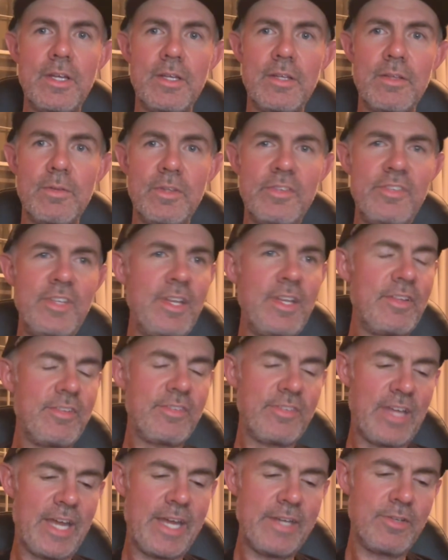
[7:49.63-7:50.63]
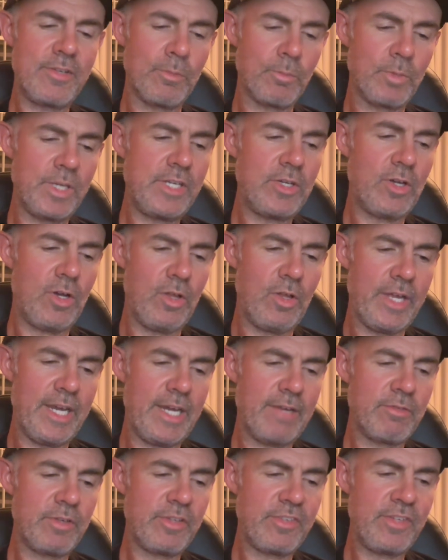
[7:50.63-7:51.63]
Let's say they decide to recall
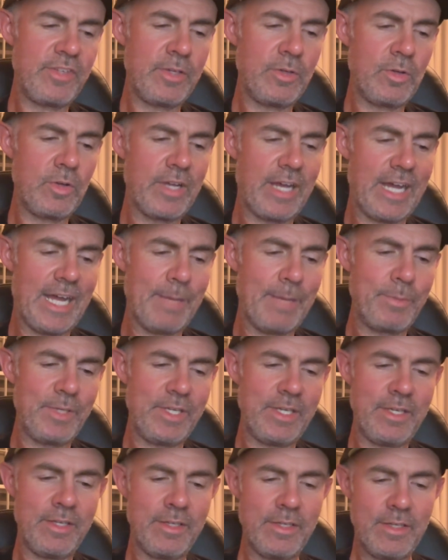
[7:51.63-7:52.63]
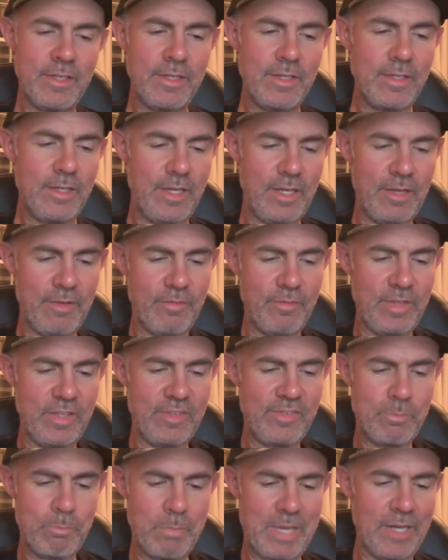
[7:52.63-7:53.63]
every single copy of
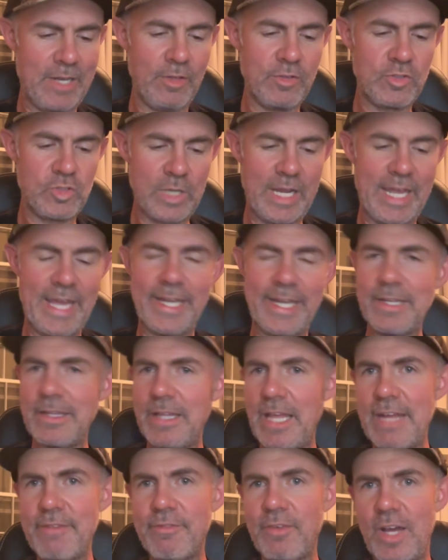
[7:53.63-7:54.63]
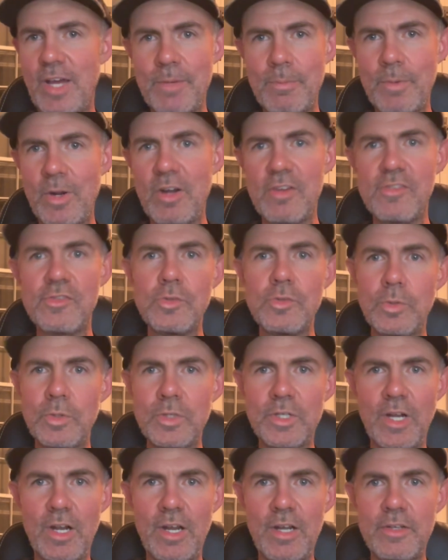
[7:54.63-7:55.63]
this Metal Dragon Life on Mars
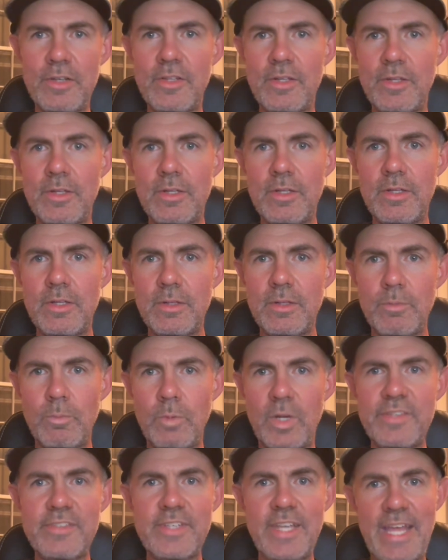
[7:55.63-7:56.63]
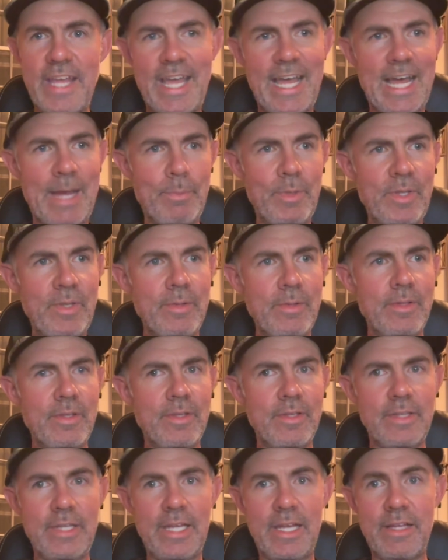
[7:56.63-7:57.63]
dual card. What's going to happen?
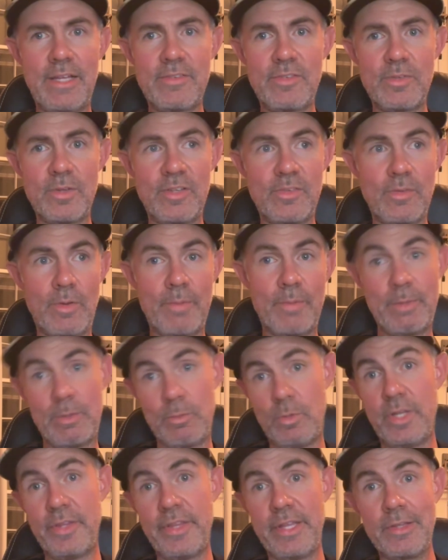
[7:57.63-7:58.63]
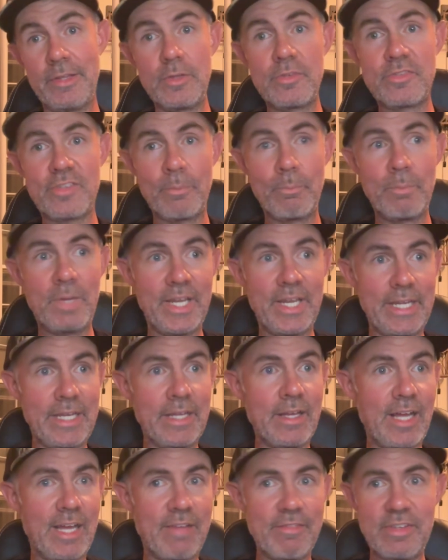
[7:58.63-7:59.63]
The answer is, one, they'd lose some
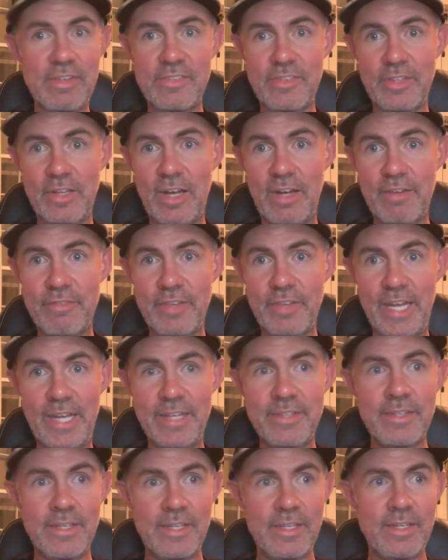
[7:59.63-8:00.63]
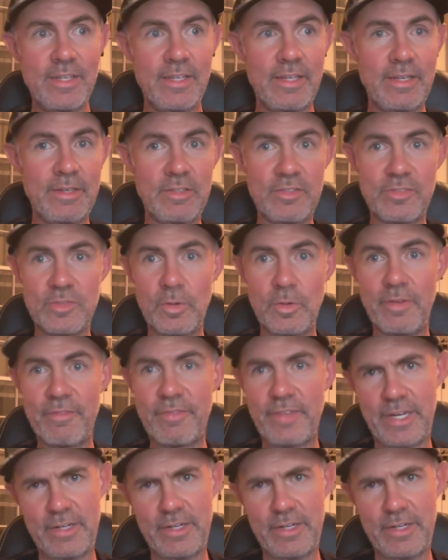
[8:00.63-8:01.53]
money, obviously, off that, and destroy if they had